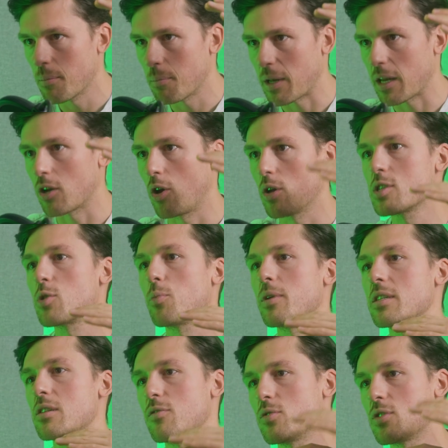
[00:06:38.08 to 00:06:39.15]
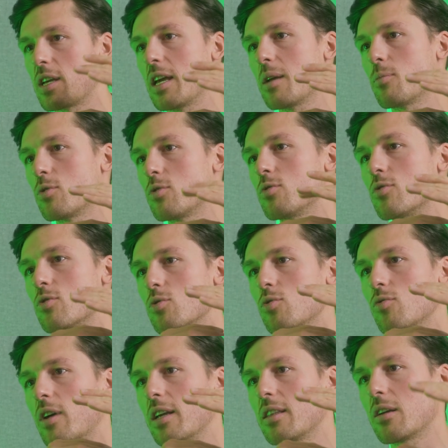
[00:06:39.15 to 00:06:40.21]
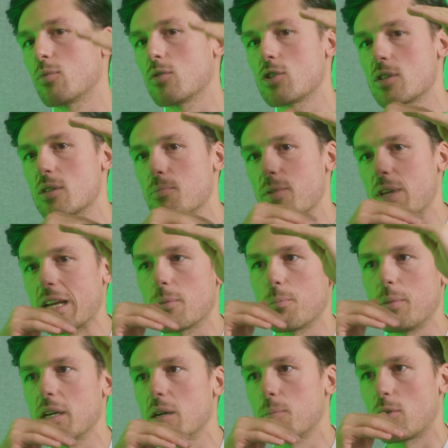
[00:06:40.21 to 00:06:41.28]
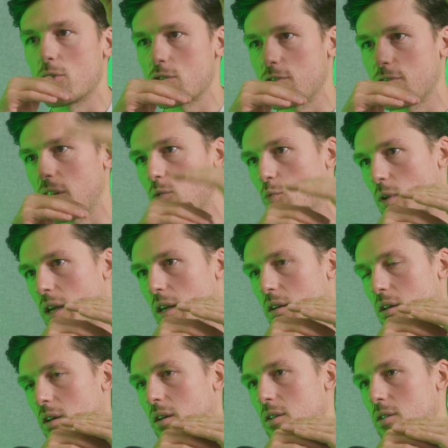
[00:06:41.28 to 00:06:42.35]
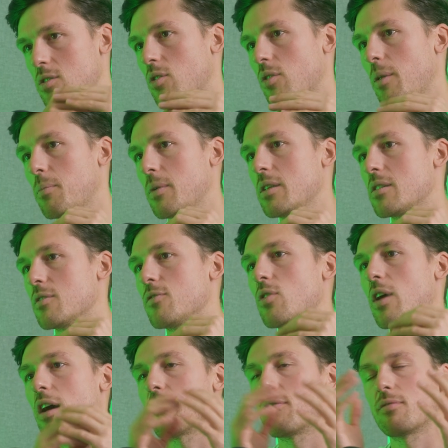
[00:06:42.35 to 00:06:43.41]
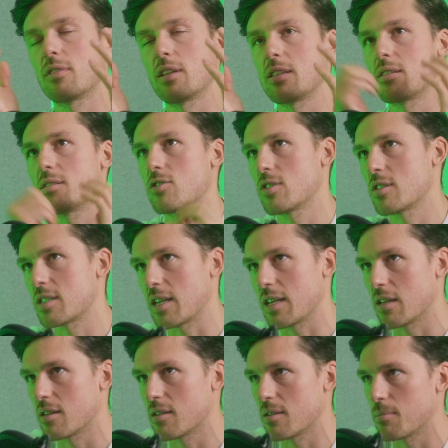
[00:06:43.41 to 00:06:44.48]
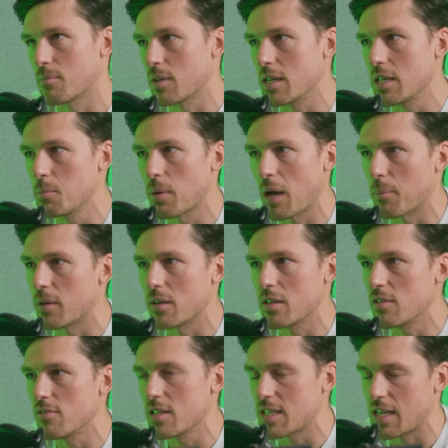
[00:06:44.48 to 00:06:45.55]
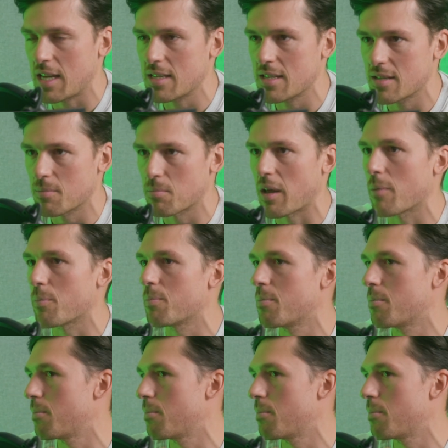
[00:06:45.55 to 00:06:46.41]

But it also means if you take module 2, right, they will just take a bigger portion of that away. So that means if you have, let's just say, a heat pump and an EVCS, it might